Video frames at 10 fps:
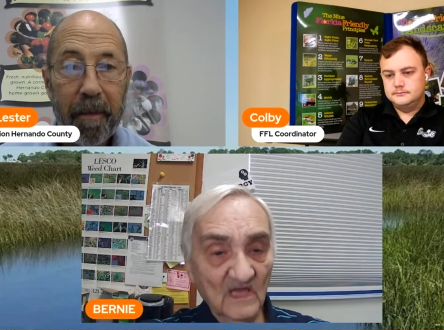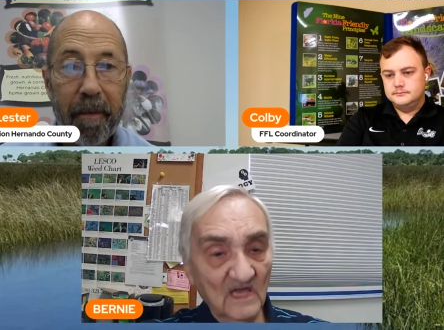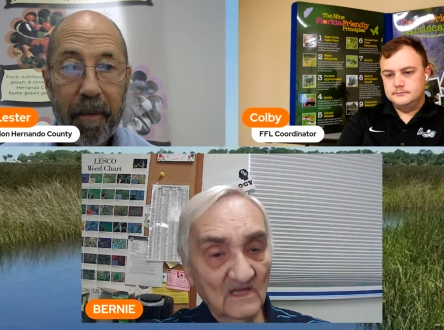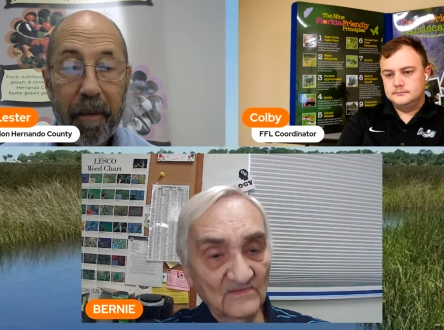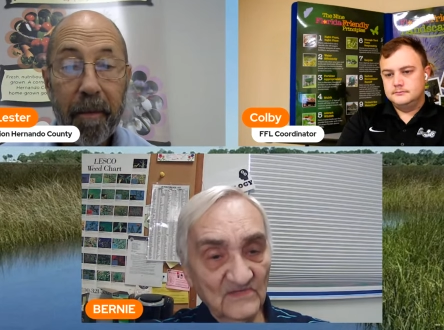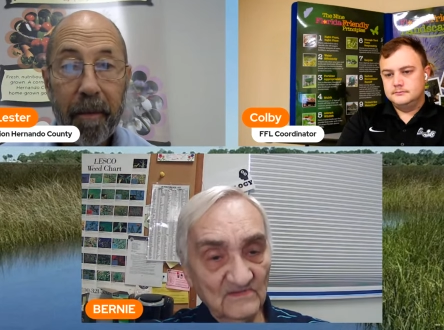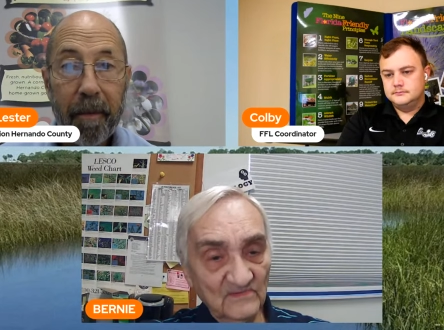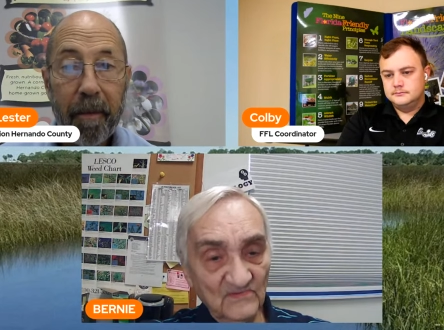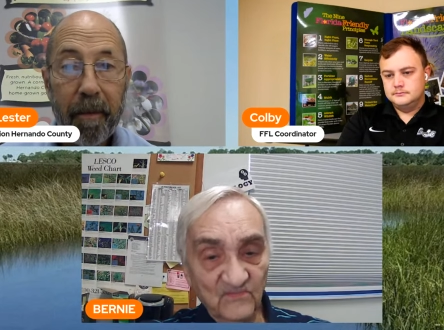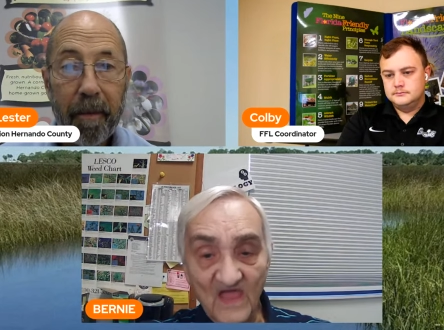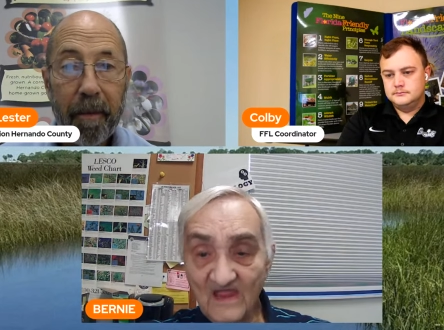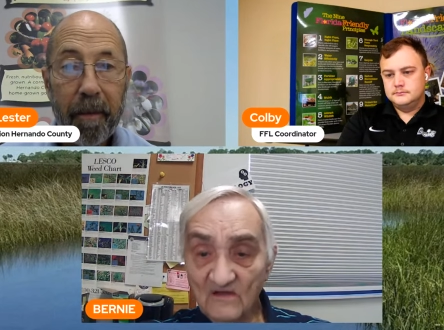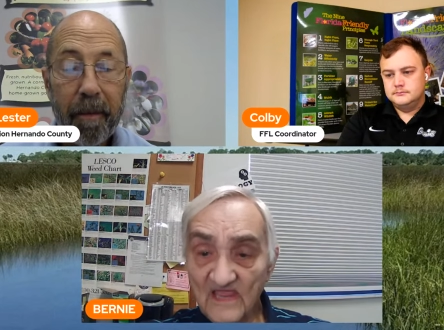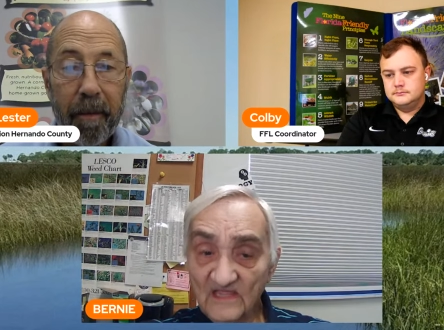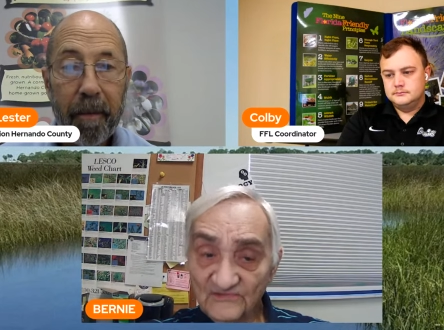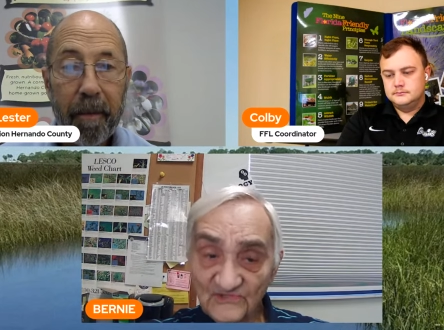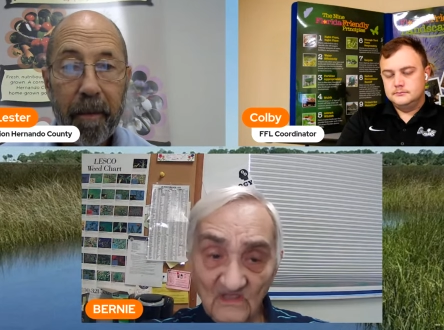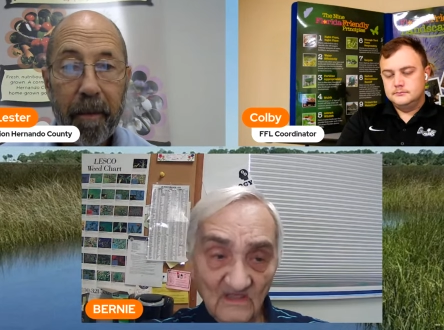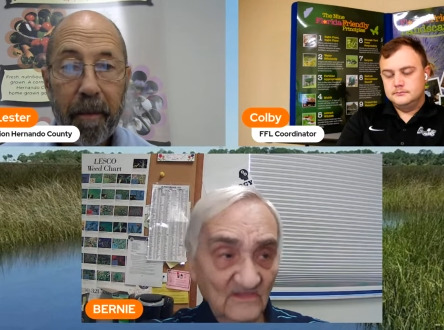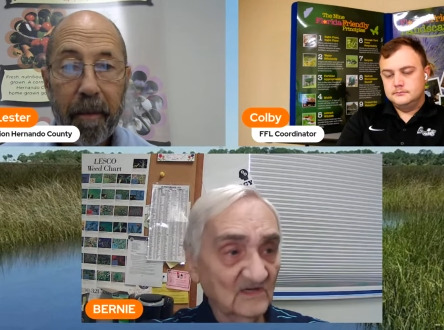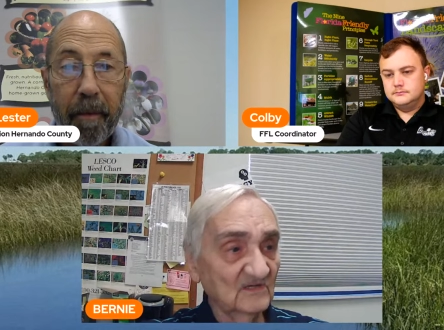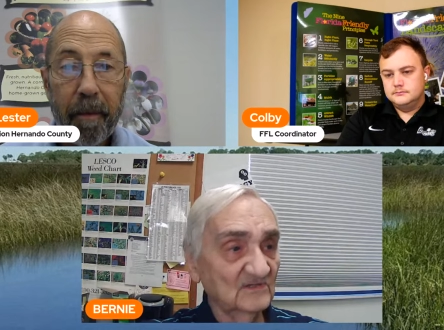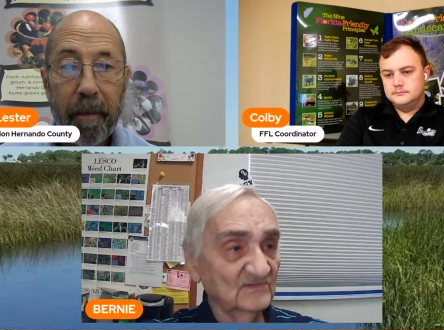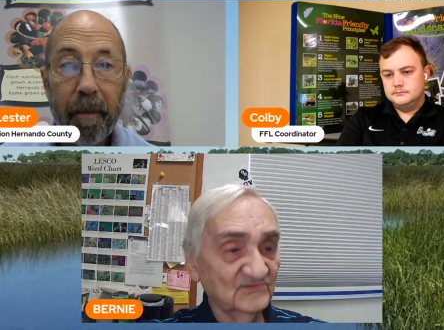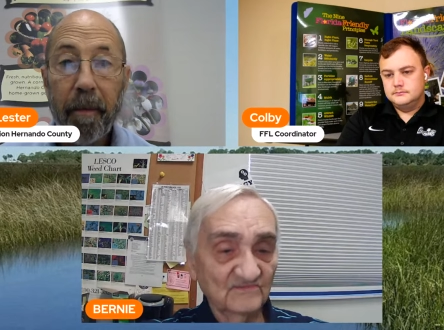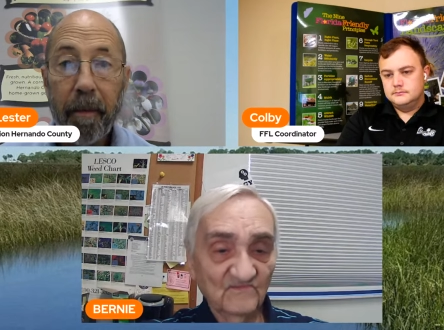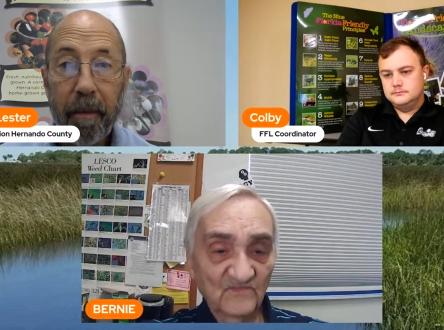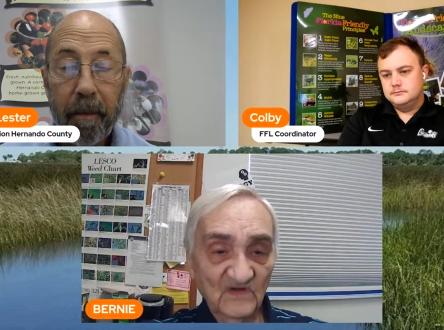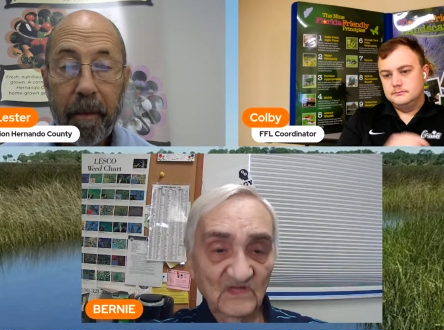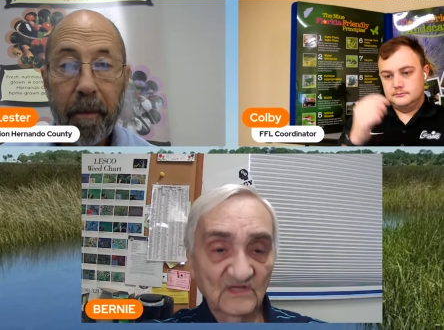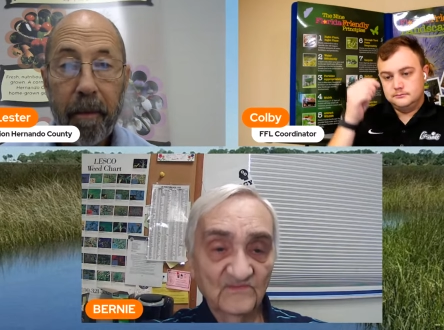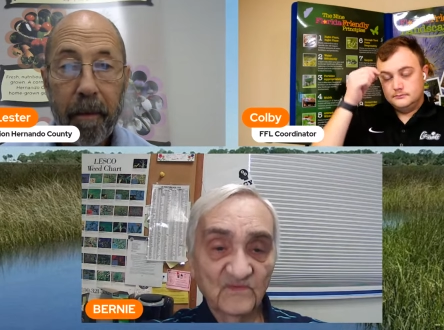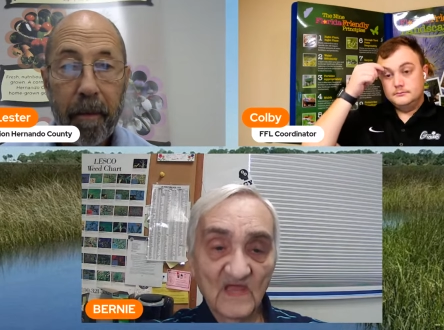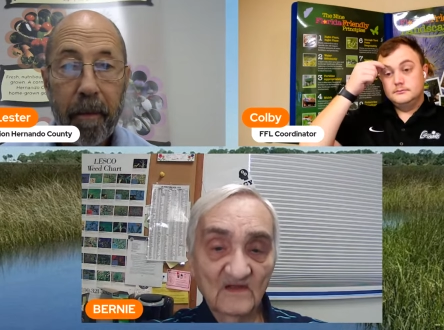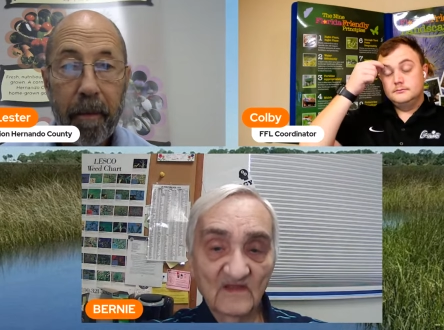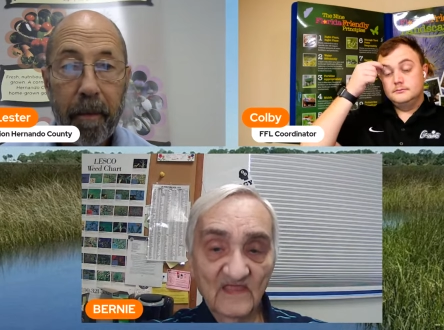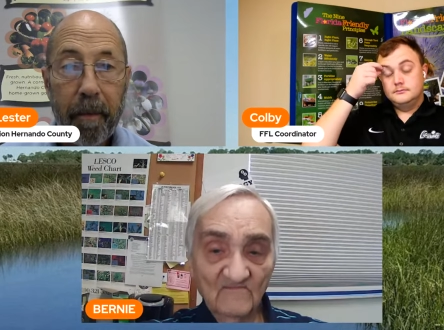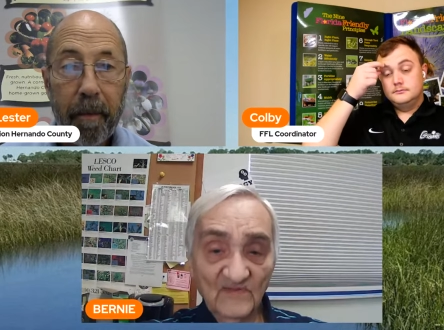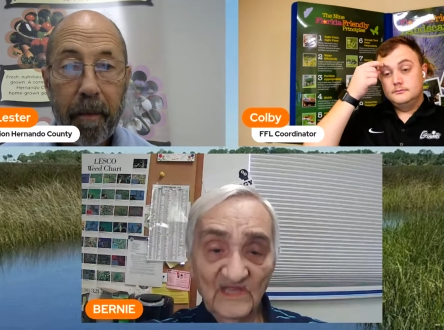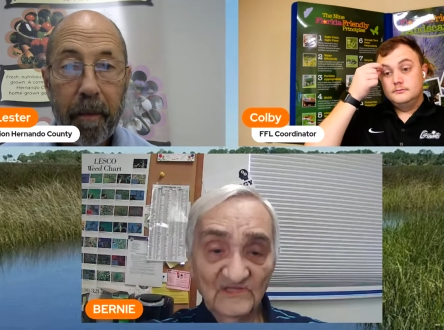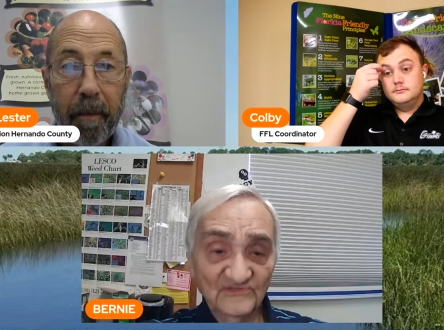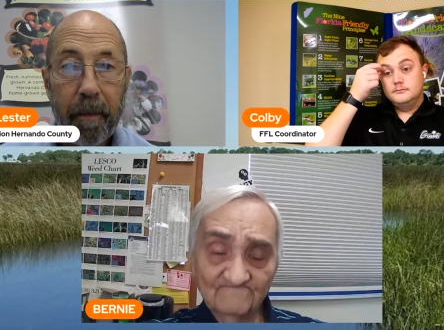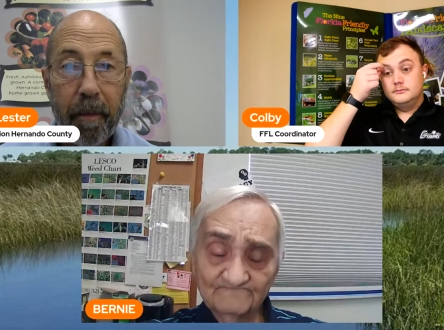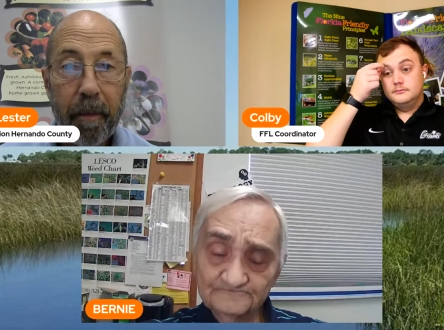Speaker 1: Uh, the, the fire ants, there are some very good fire ant baits.